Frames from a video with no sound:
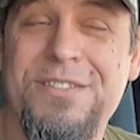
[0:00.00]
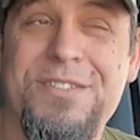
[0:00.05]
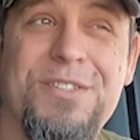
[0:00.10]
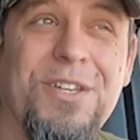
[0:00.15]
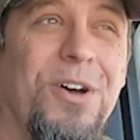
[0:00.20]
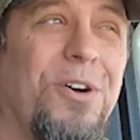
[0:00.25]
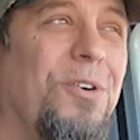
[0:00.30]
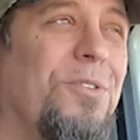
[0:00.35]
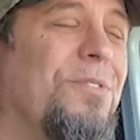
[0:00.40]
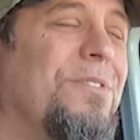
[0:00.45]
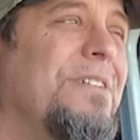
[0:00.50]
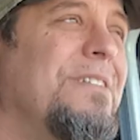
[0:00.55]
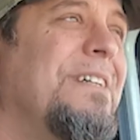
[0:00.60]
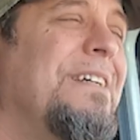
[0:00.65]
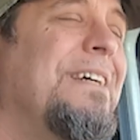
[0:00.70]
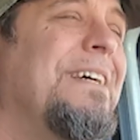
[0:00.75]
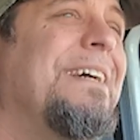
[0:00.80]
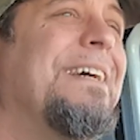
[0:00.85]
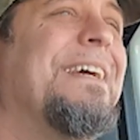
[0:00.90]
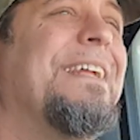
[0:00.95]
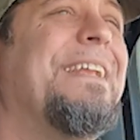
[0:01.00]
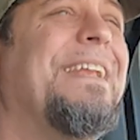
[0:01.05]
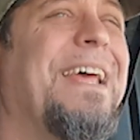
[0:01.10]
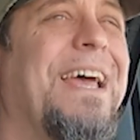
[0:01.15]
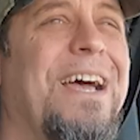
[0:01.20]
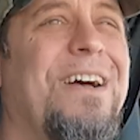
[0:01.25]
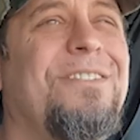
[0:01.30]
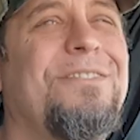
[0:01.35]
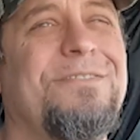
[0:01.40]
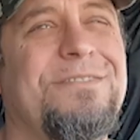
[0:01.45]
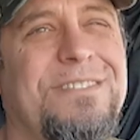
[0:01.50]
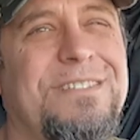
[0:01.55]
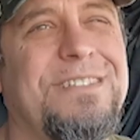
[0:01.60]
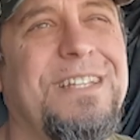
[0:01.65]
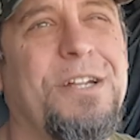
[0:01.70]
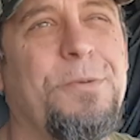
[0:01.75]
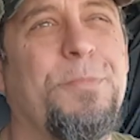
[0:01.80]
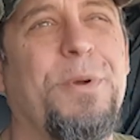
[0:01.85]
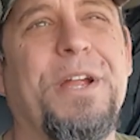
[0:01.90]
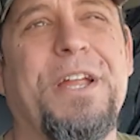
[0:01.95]
So now
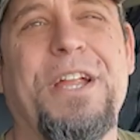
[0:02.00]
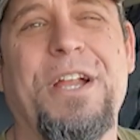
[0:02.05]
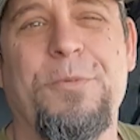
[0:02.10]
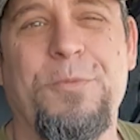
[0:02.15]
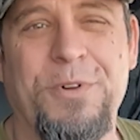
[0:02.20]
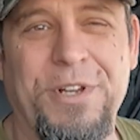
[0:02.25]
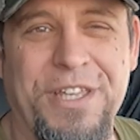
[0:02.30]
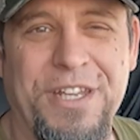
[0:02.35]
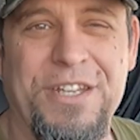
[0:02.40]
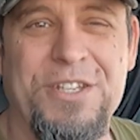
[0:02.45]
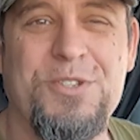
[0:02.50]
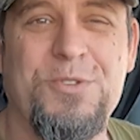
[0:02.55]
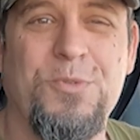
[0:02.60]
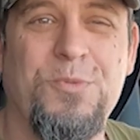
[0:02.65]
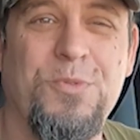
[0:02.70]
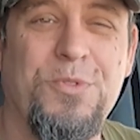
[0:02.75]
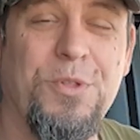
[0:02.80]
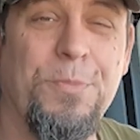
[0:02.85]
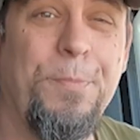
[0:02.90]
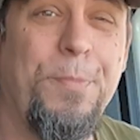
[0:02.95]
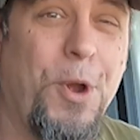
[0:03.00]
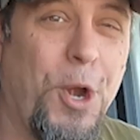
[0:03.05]
take a break here and we'll get into the